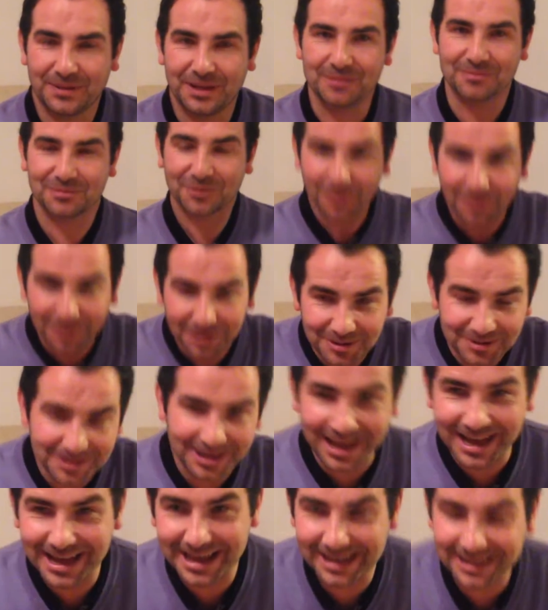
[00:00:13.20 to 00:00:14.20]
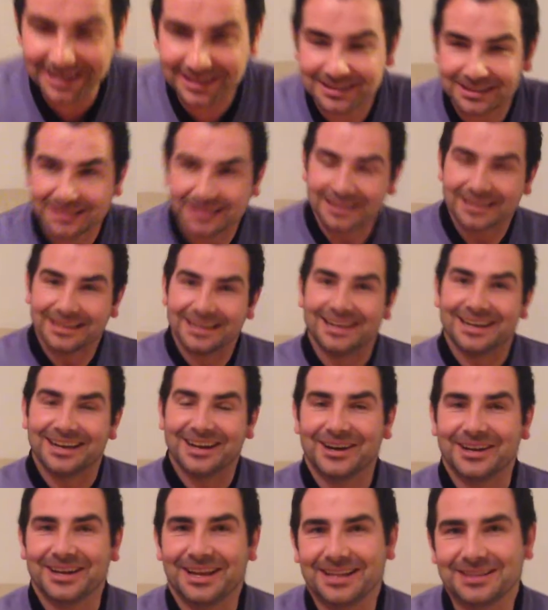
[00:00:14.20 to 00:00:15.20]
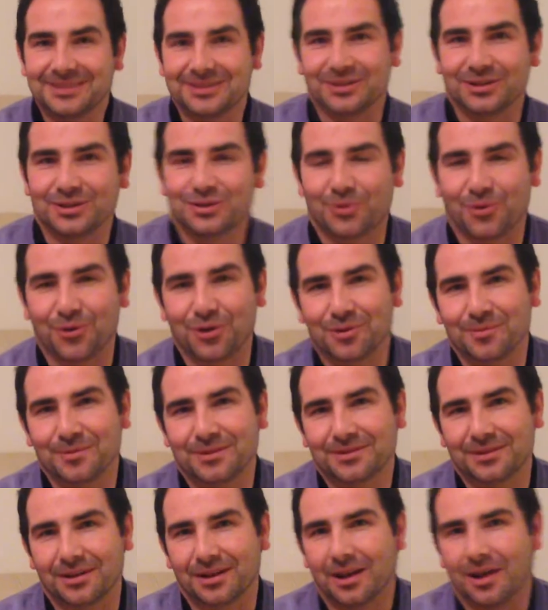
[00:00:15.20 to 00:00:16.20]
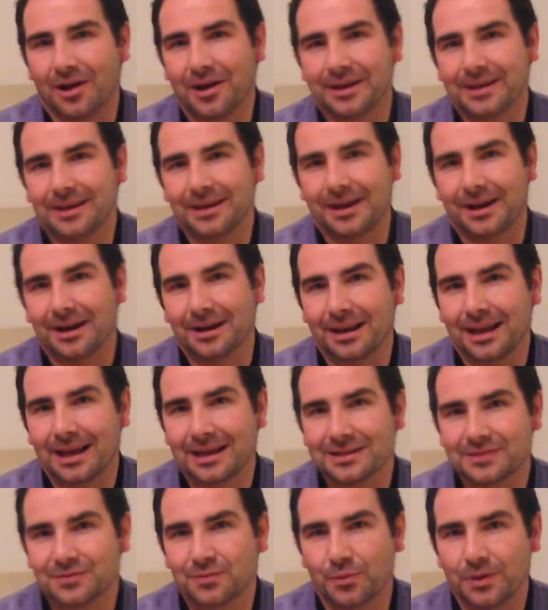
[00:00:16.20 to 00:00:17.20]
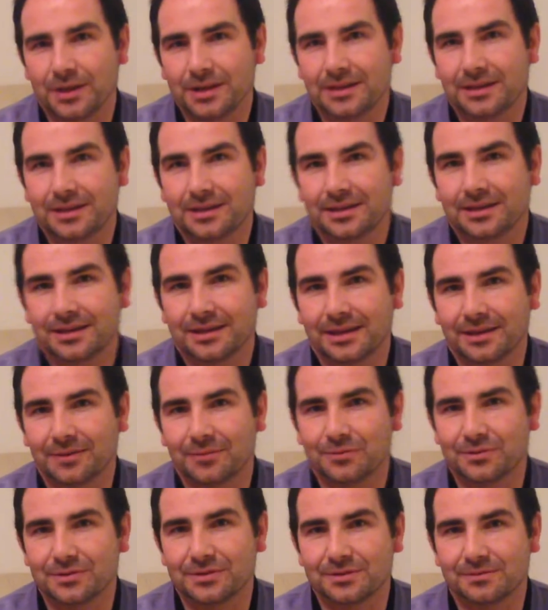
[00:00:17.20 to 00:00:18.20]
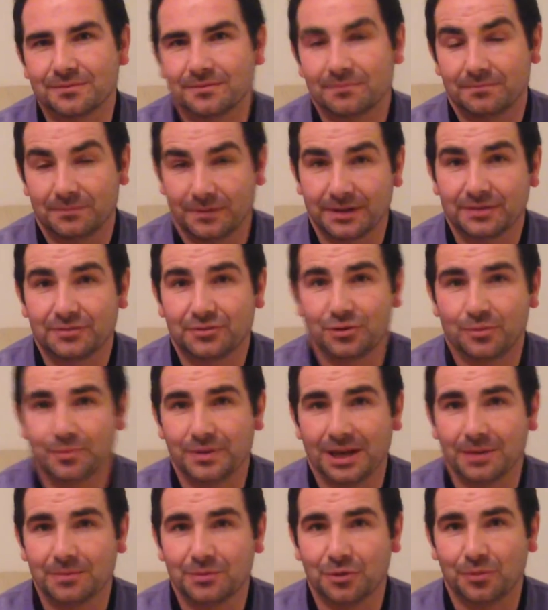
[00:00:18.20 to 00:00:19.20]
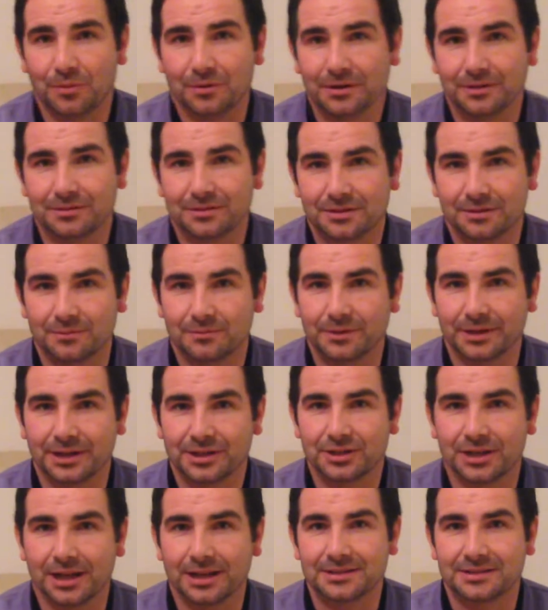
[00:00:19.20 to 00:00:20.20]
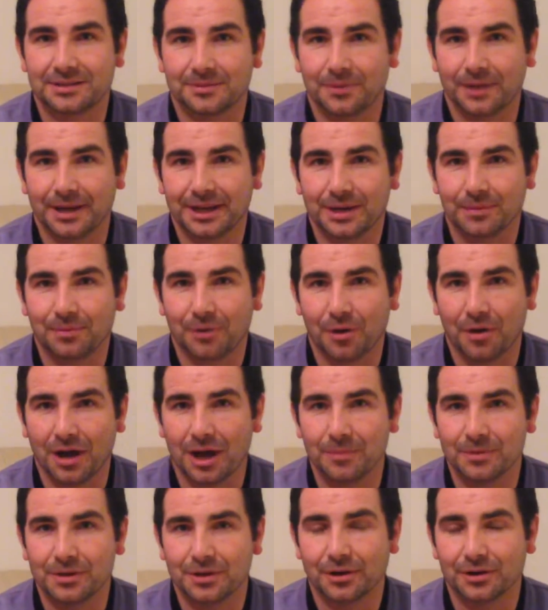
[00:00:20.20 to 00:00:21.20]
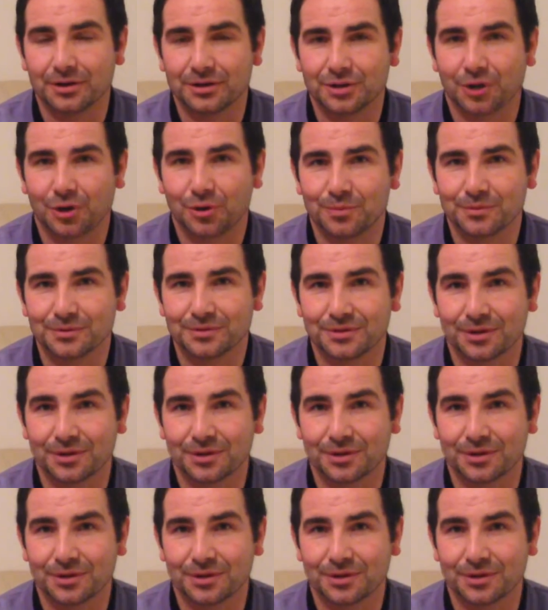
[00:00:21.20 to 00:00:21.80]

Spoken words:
BMW, yeah. I entered a tournament online there last week. It was like through BMW to win a chance to play in the Pro-Am and the Irish Open.